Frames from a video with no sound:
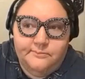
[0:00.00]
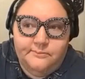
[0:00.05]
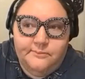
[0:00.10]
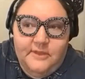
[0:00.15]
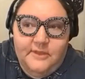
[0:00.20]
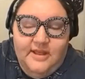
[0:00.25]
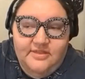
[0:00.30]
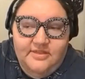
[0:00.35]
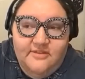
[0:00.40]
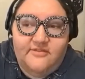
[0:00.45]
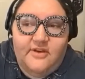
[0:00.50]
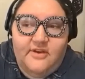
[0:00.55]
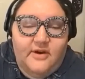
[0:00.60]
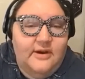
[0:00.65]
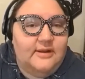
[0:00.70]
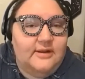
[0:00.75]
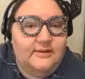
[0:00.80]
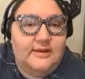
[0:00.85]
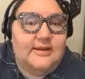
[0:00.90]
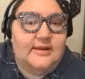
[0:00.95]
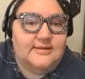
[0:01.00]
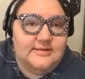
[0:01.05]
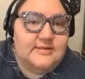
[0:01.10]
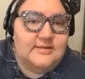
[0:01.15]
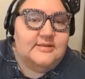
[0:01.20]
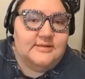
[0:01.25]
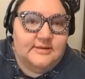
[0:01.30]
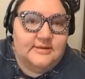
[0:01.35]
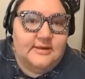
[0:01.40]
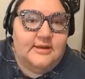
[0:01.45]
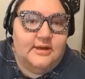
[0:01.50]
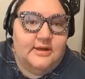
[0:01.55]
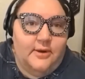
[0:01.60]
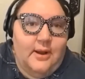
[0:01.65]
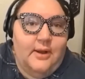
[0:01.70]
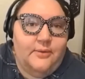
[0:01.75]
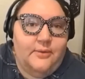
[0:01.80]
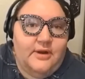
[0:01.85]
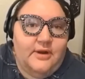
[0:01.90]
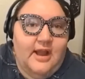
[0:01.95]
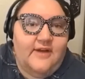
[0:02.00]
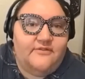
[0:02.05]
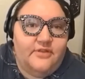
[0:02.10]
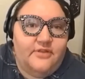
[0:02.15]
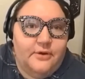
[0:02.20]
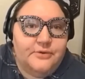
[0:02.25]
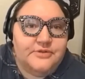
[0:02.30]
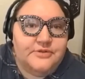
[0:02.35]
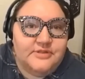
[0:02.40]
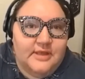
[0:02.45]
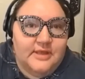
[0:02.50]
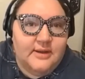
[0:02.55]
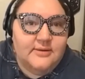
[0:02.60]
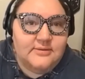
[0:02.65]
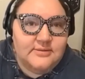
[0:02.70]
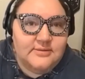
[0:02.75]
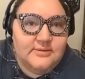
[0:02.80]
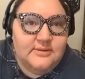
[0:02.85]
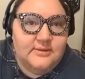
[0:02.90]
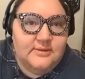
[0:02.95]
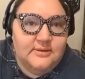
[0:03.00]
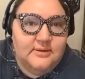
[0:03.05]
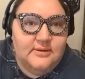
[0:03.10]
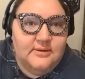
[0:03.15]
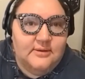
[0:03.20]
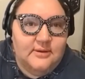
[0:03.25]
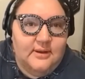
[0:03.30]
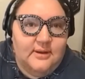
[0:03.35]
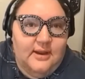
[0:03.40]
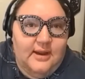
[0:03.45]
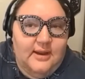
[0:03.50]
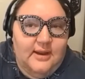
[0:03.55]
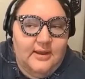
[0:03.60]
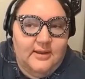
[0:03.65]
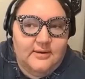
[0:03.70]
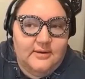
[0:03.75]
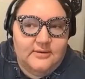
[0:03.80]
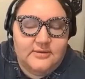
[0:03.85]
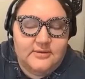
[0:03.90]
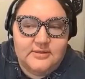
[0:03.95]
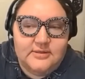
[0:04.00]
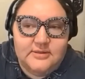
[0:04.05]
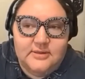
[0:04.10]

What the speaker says: at the very least, you know, I would have those things. And